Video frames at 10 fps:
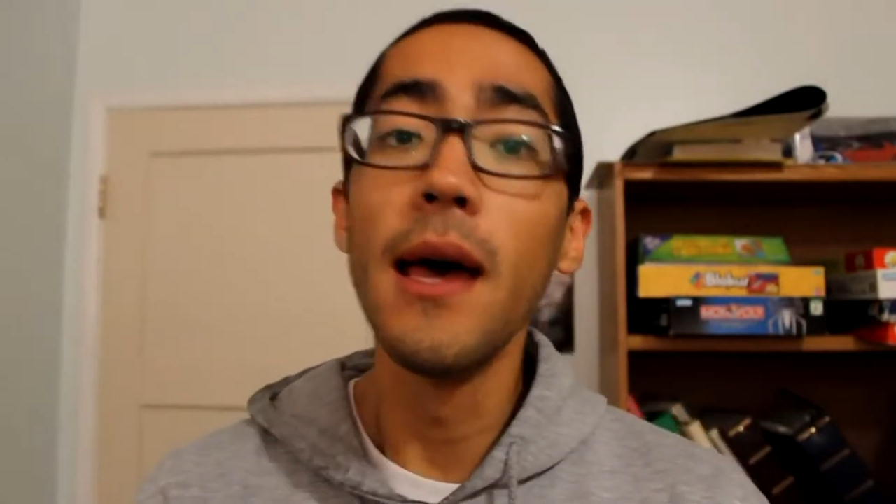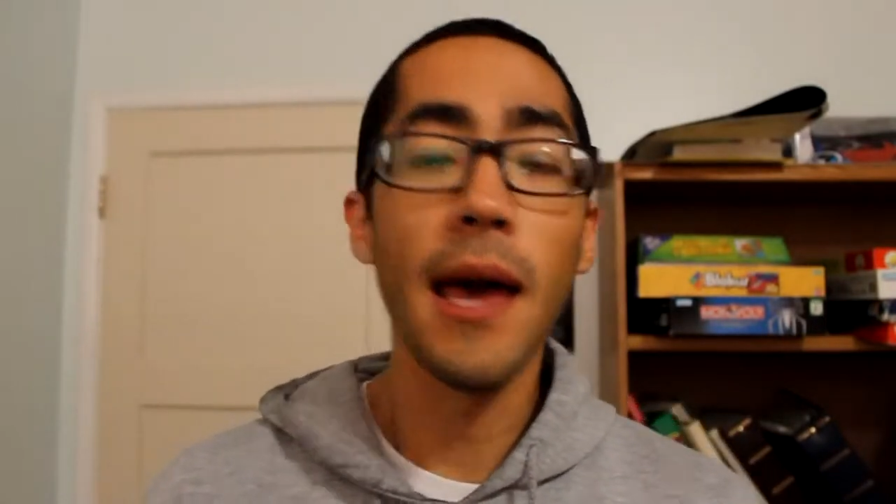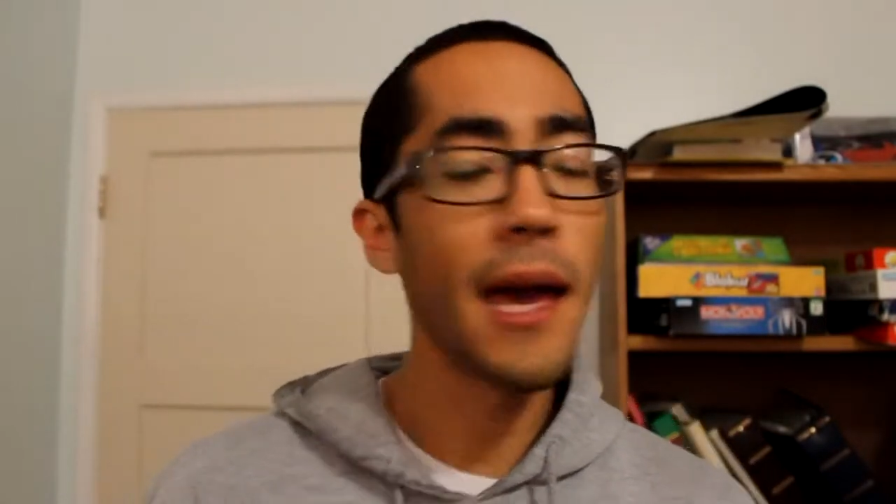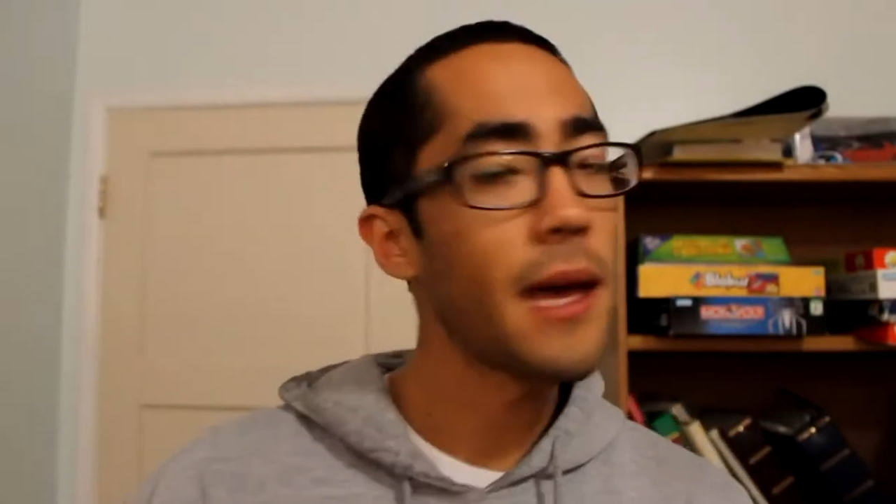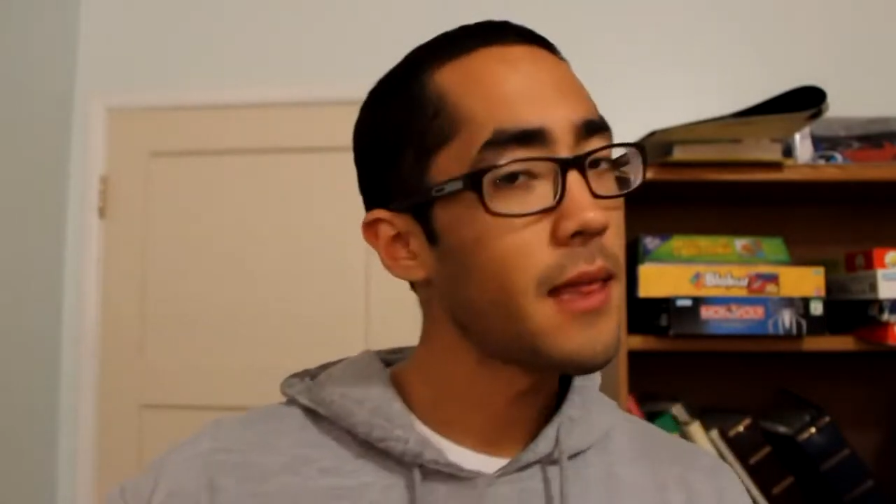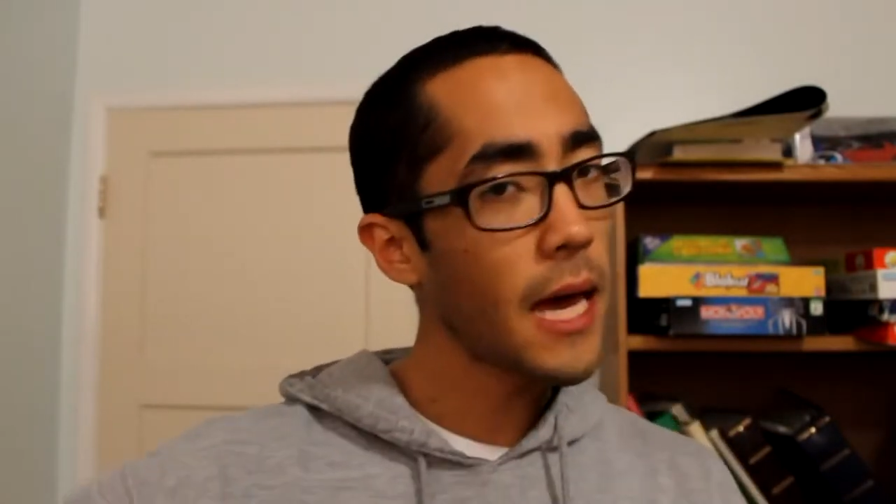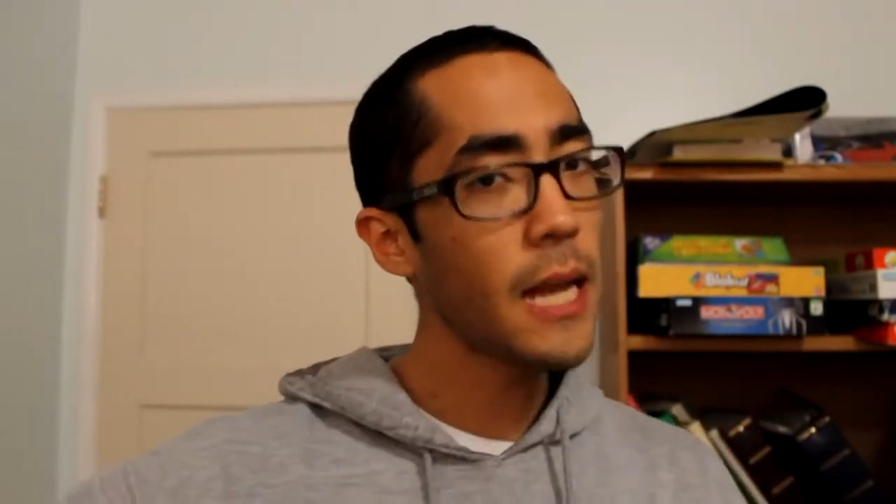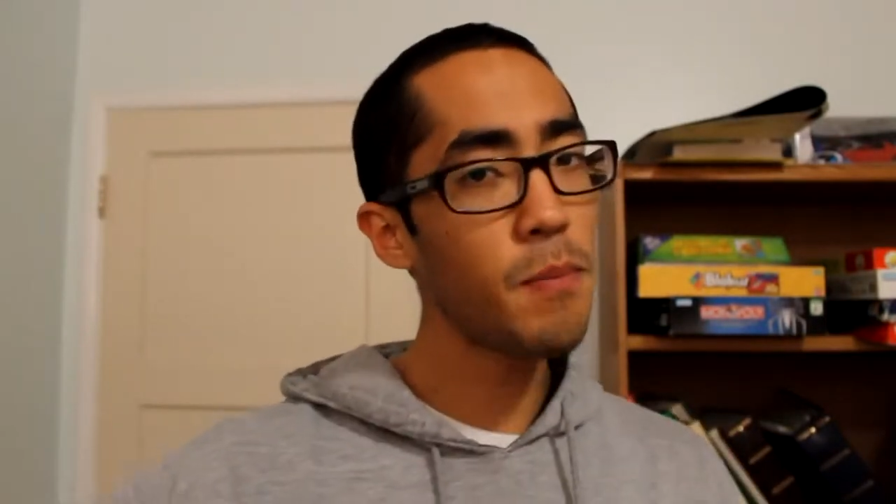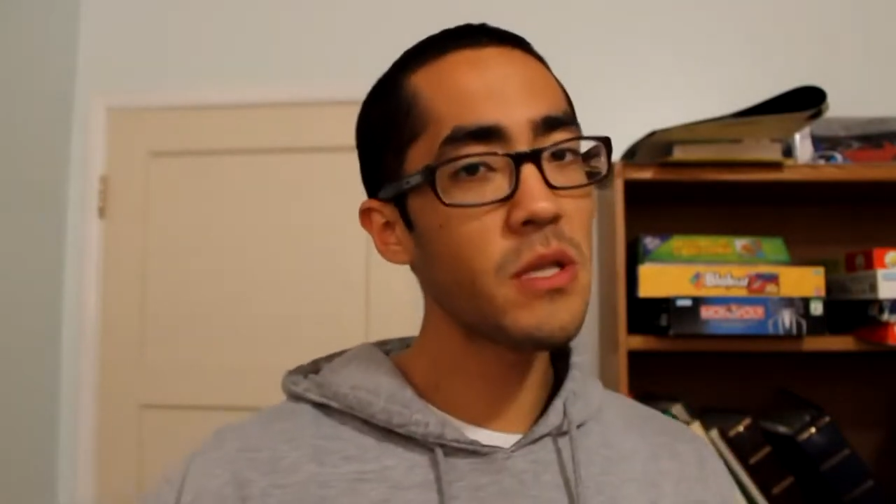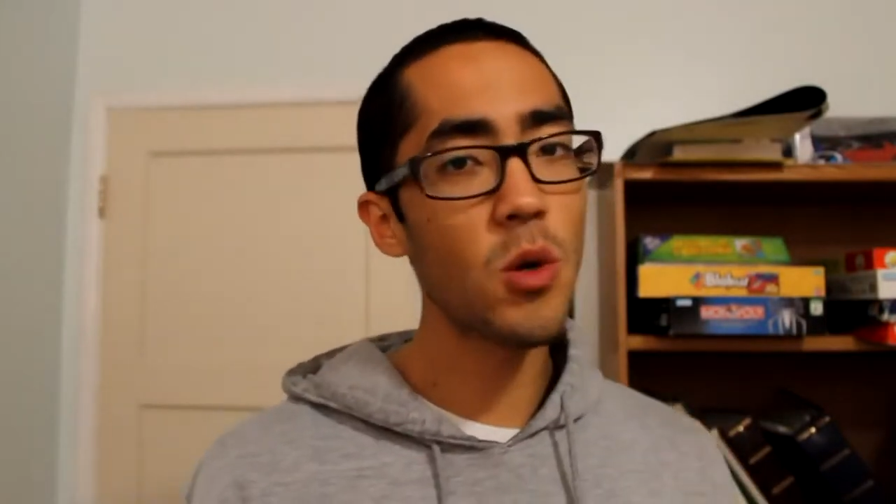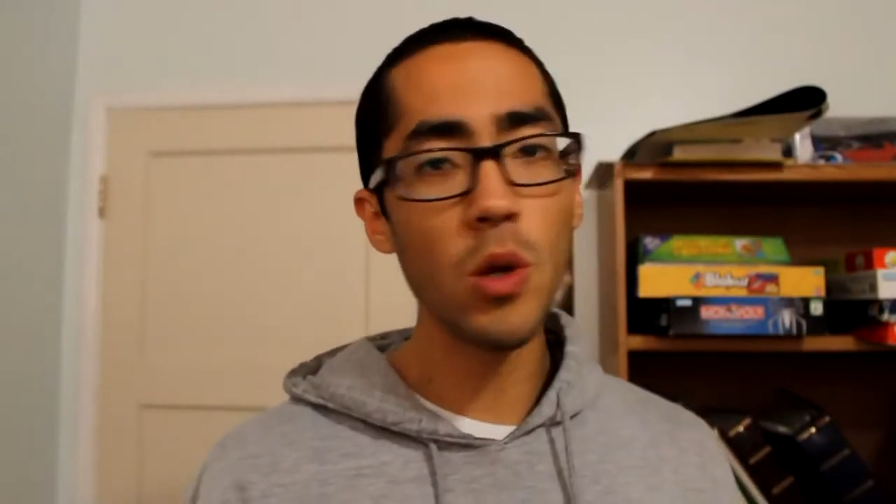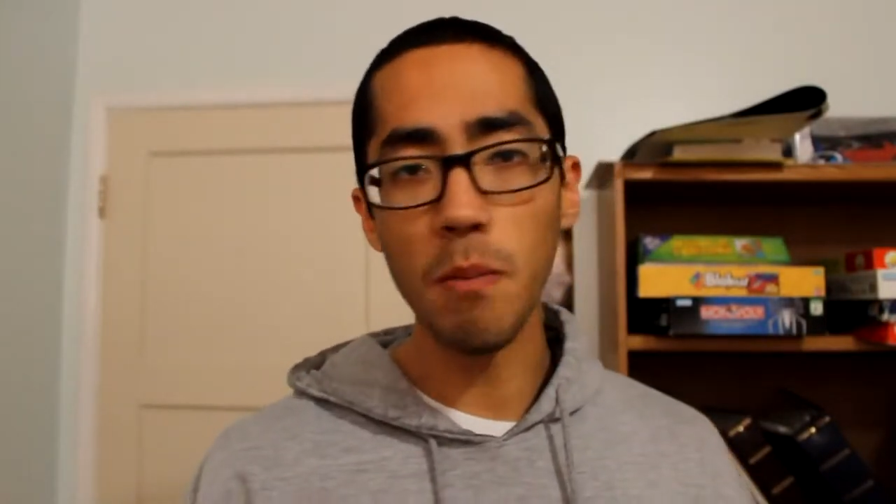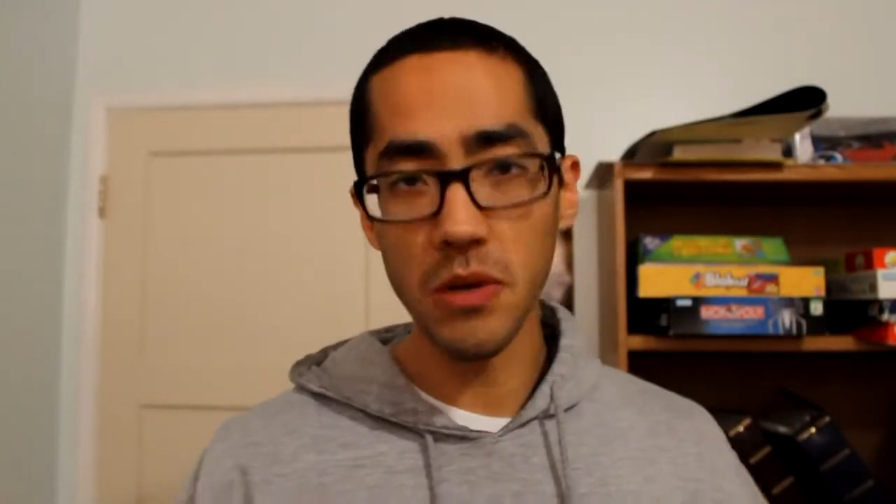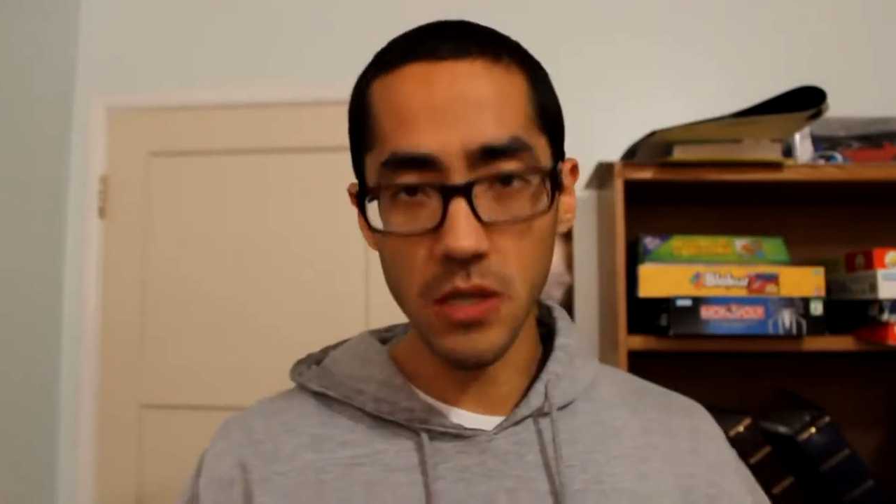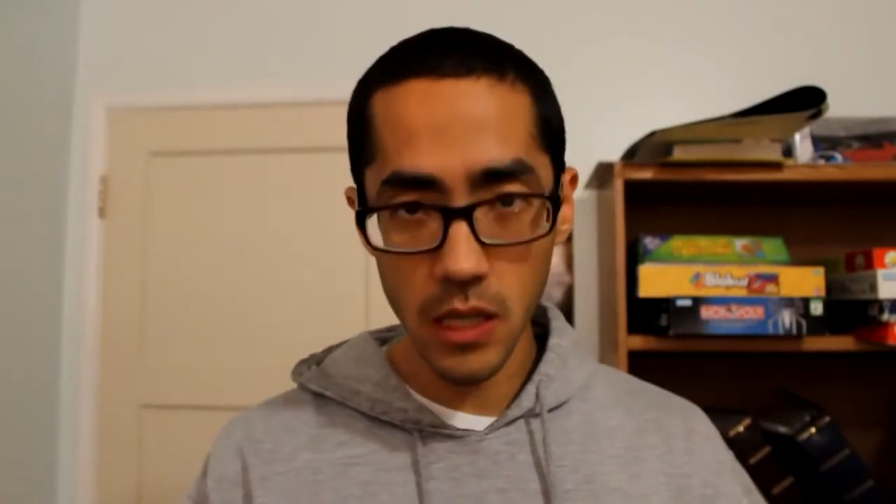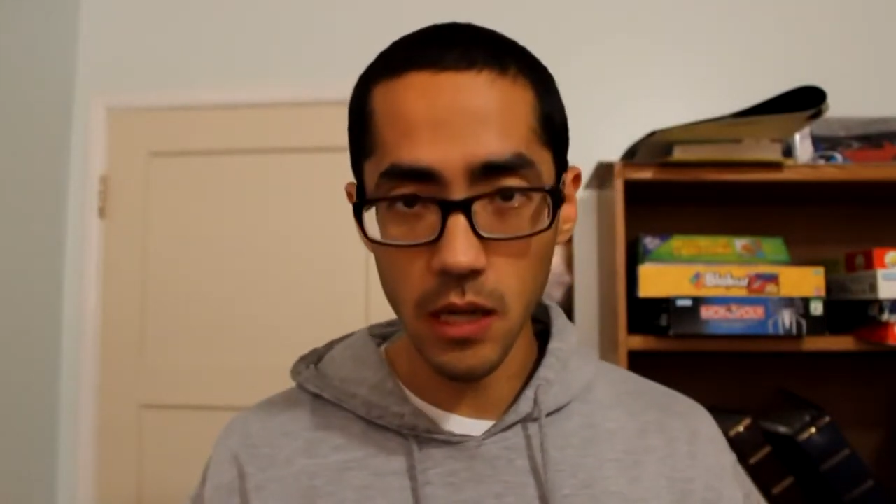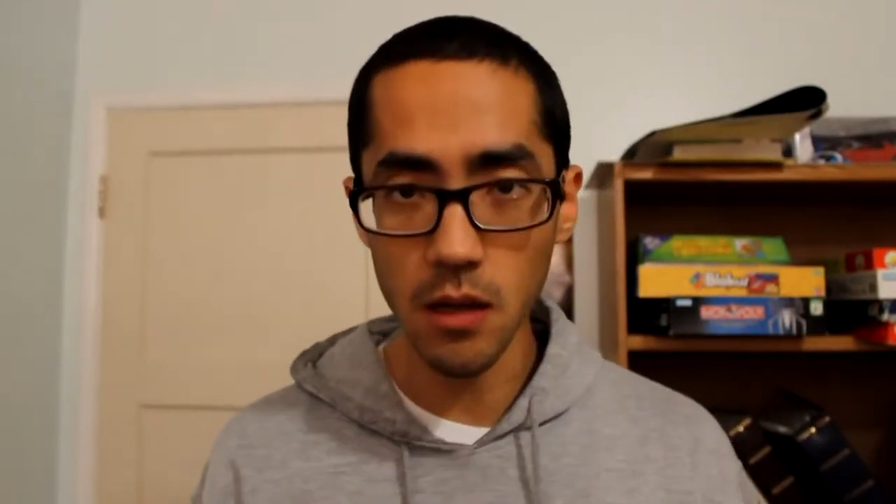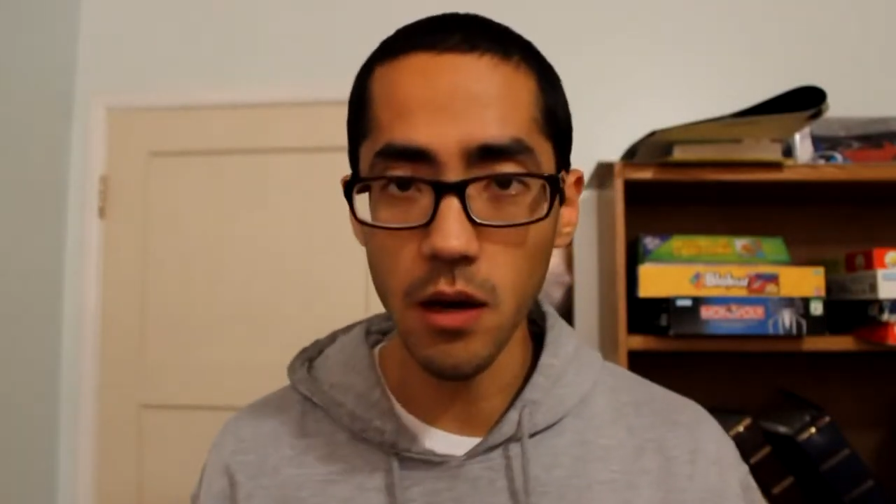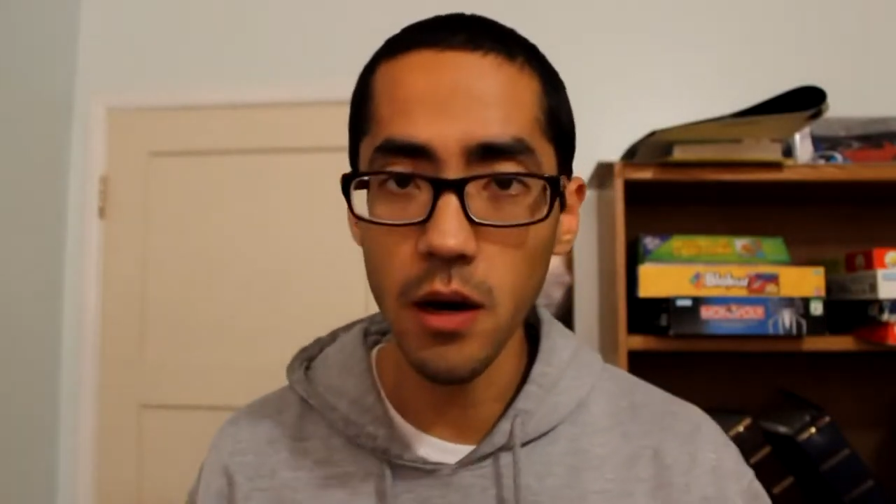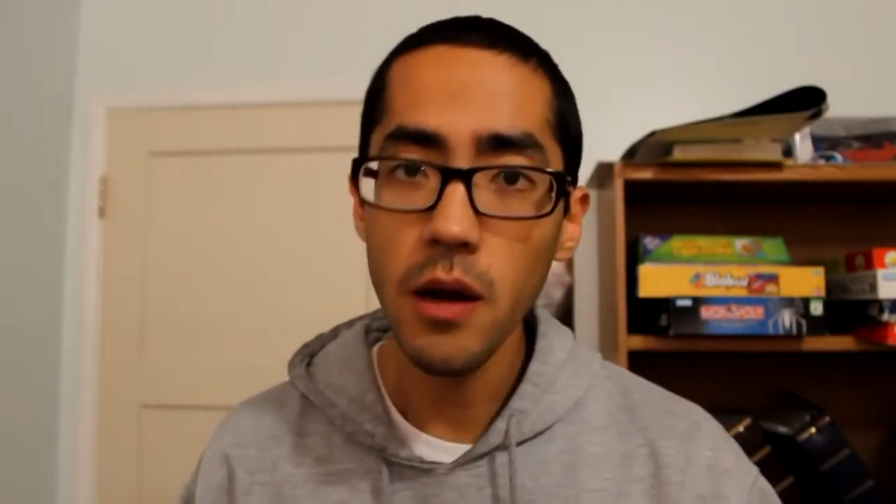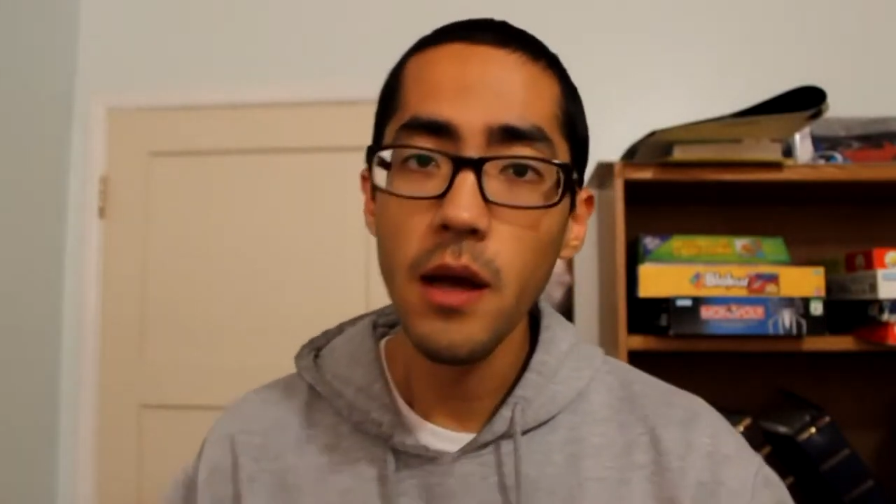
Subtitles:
And that episode in particular